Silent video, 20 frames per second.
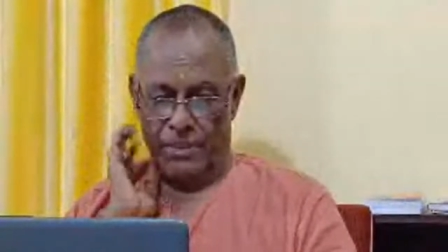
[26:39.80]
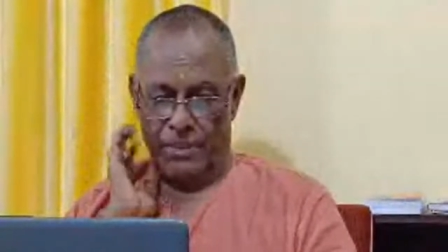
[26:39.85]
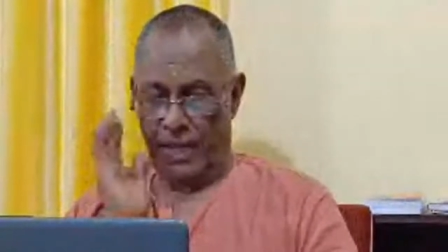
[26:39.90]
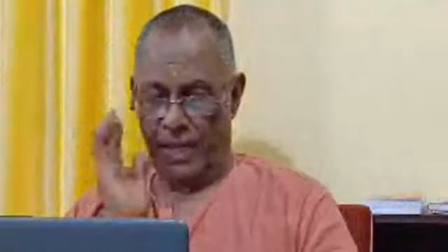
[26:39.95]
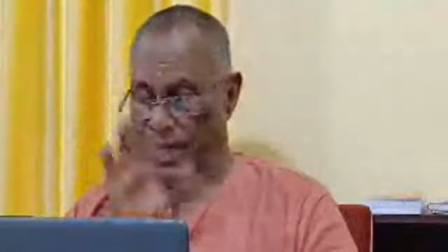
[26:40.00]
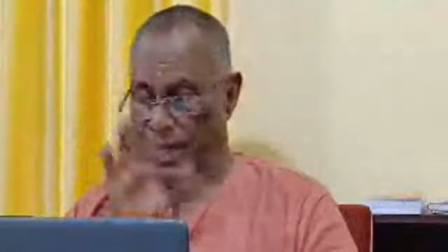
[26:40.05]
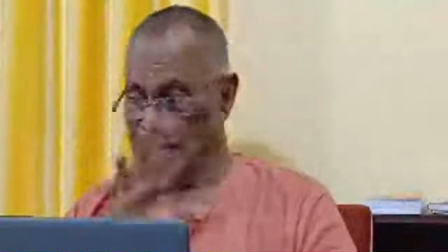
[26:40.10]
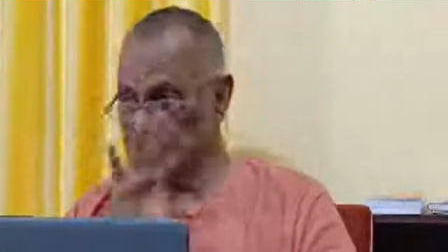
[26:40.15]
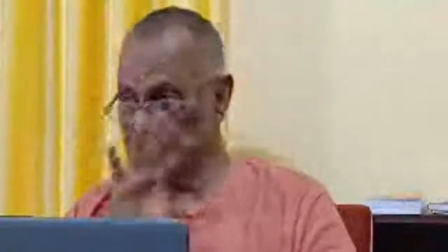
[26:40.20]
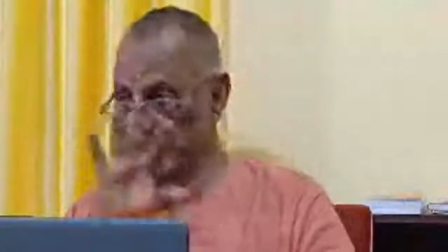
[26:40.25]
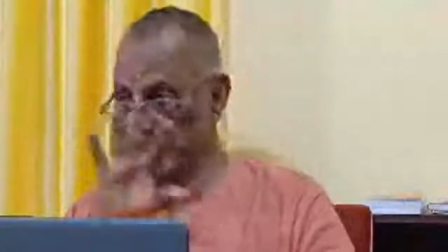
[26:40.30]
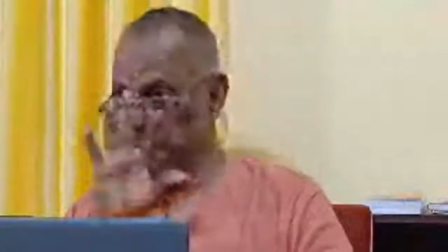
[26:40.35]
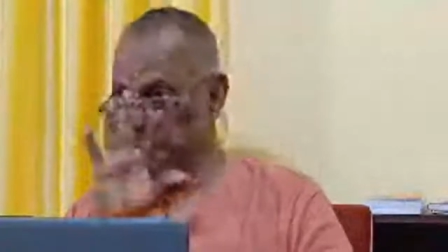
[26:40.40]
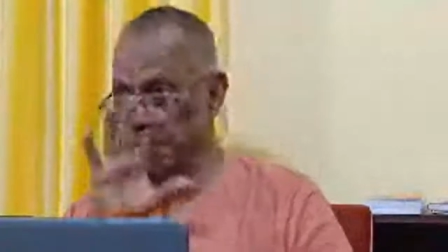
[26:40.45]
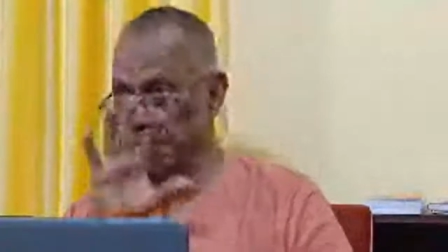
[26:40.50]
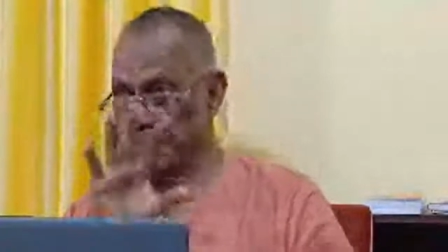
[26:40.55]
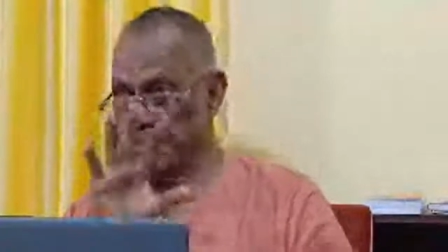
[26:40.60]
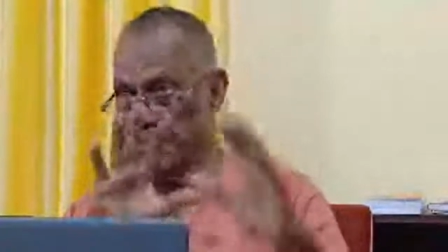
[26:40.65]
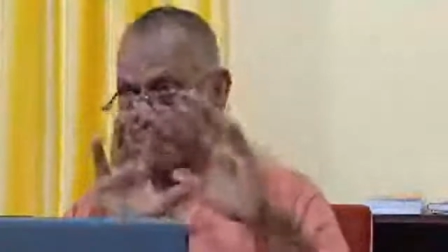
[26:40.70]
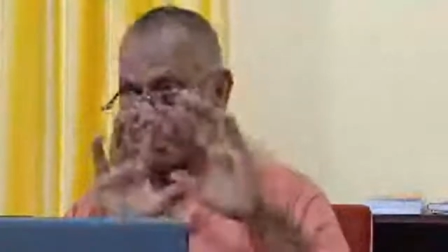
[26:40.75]

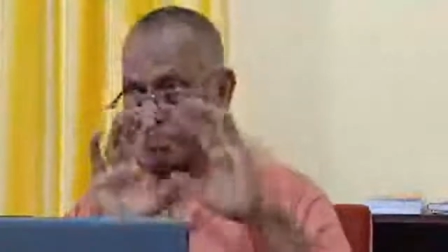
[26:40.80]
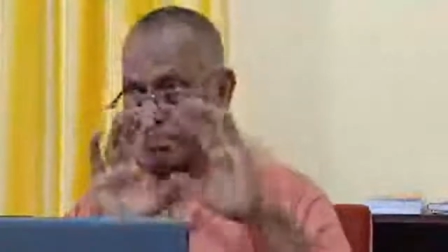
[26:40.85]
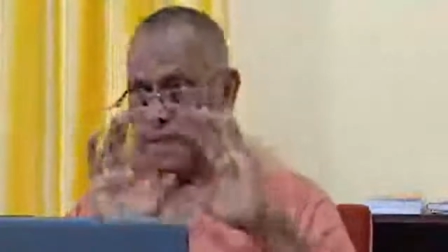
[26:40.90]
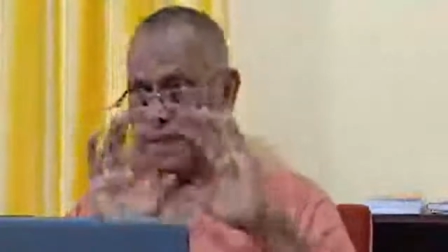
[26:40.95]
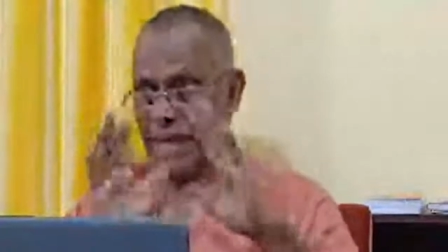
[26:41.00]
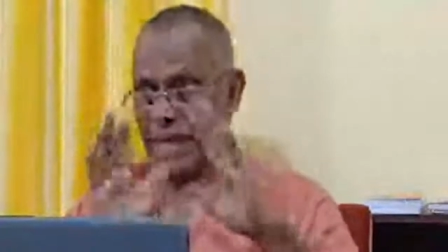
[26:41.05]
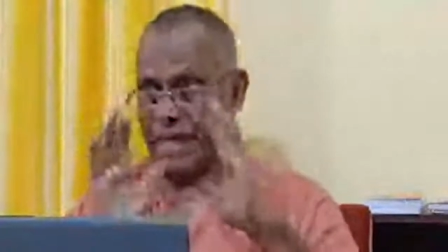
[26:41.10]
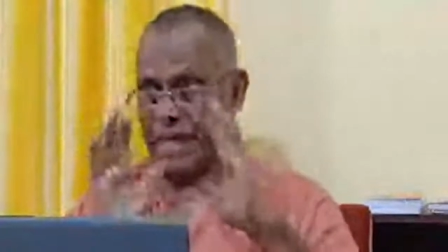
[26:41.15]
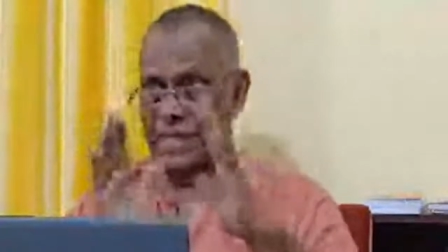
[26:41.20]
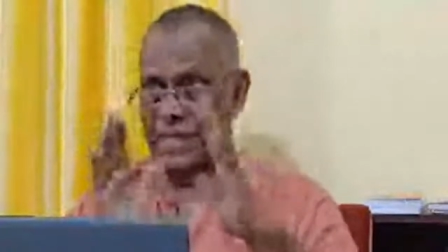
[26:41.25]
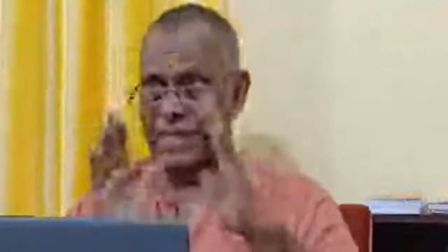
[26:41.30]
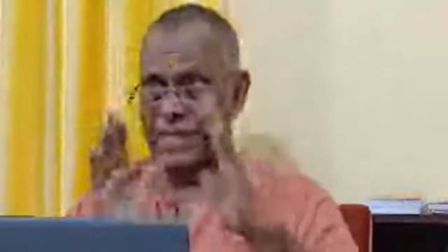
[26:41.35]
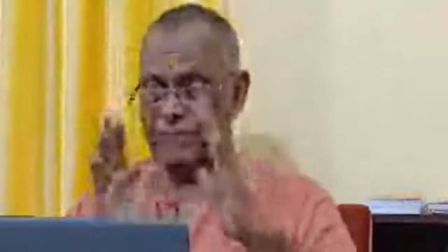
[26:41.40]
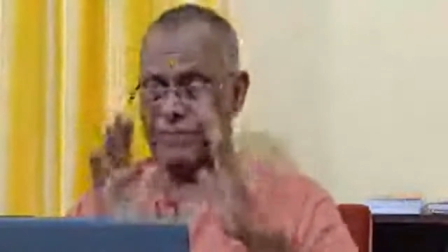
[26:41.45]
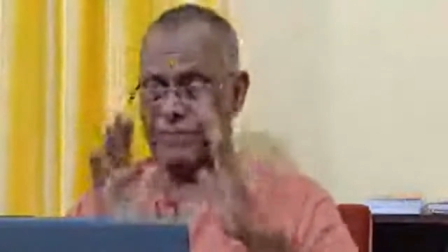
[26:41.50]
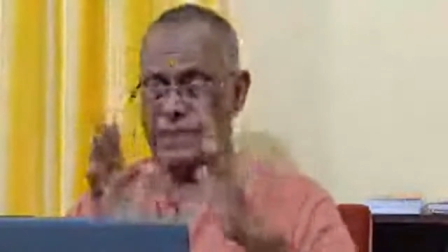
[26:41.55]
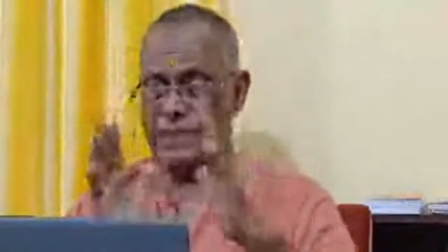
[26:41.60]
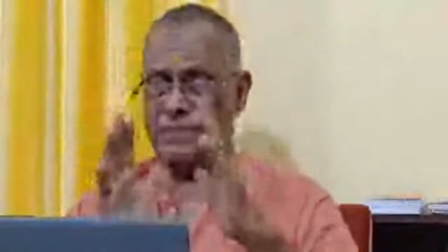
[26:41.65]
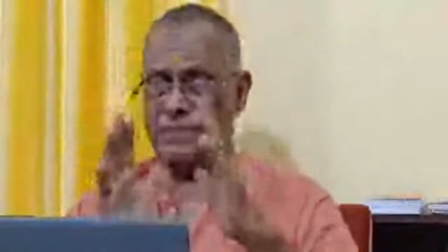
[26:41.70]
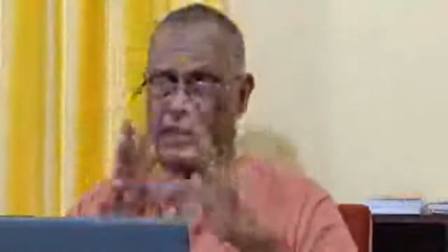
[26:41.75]
behind
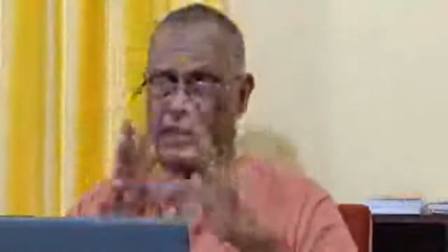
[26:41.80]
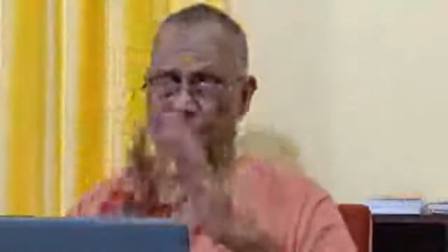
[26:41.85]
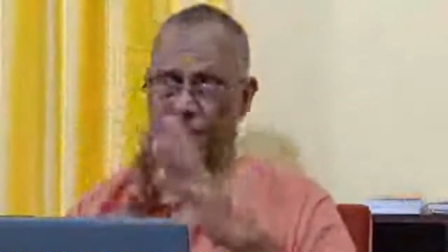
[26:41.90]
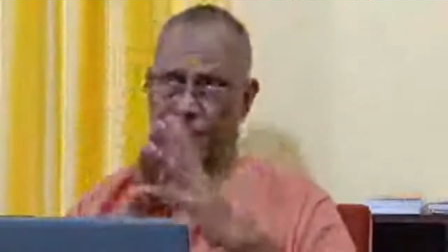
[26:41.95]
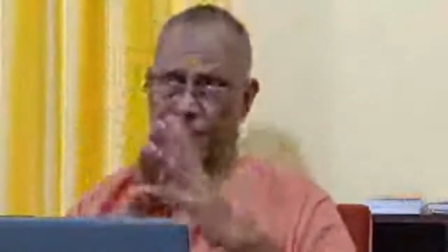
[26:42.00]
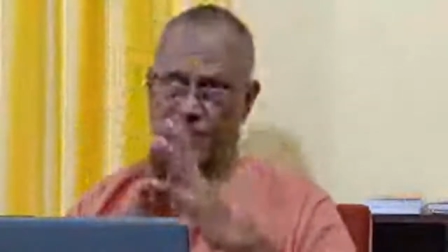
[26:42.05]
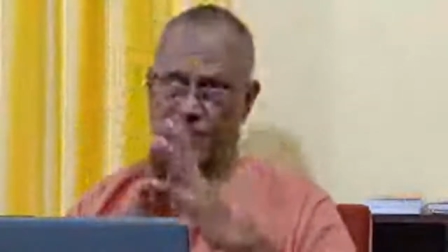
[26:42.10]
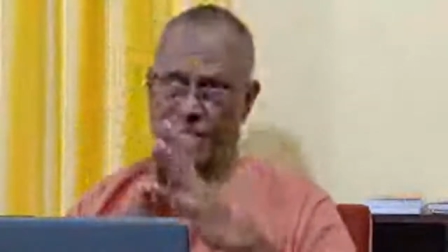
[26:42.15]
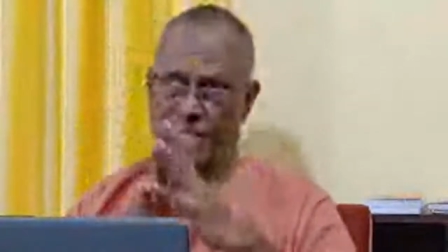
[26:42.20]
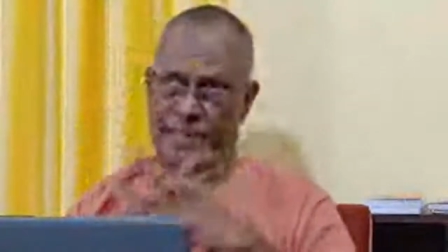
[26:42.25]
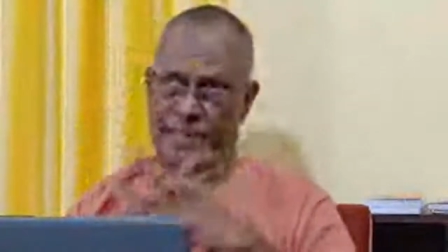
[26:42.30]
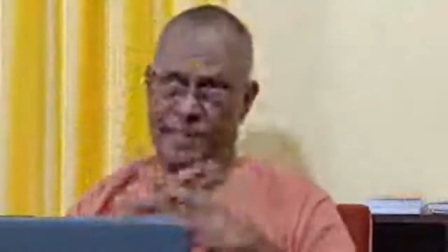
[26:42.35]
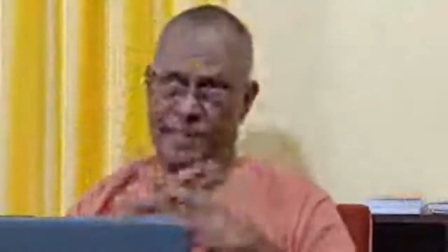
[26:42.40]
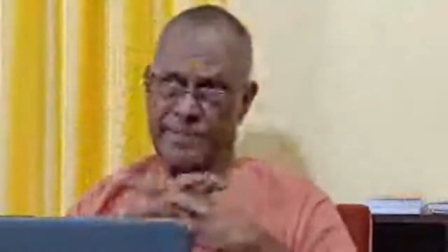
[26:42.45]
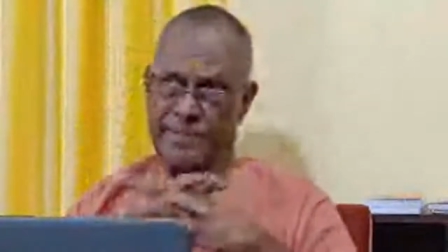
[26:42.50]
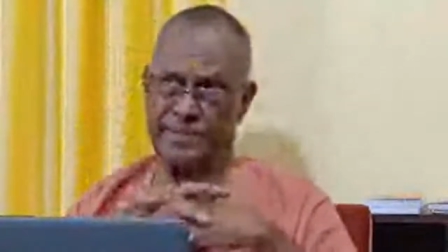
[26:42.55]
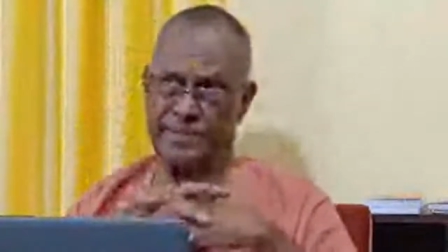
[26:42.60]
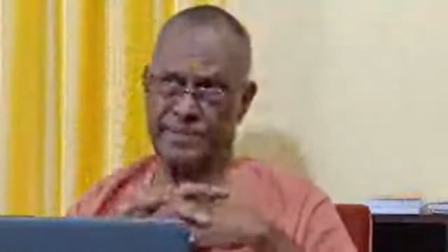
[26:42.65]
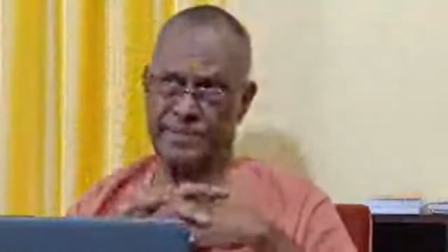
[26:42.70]
every manifested,